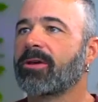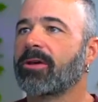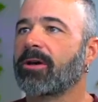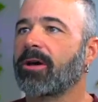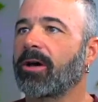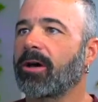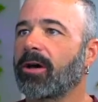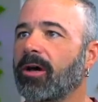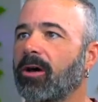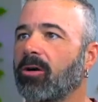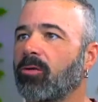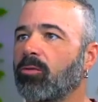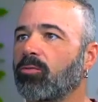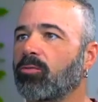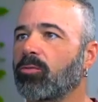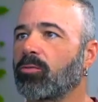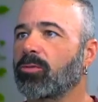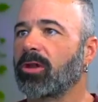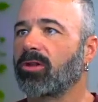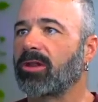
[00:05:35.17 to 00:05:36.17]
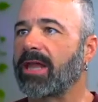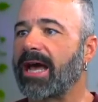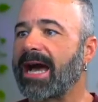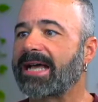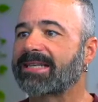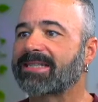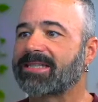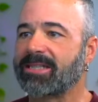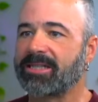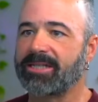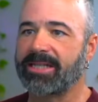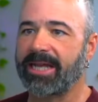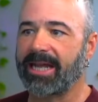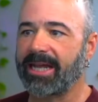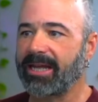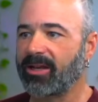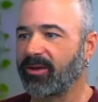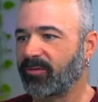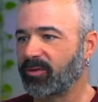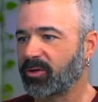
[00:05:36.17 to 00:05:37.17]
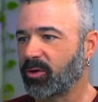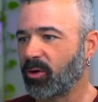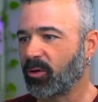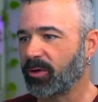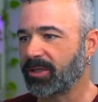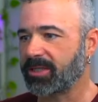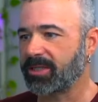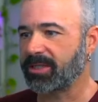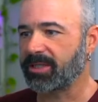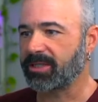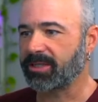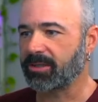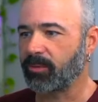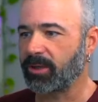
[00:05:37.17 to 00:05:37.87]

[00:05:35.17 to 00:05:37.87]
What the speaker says: the last day of Taurus season.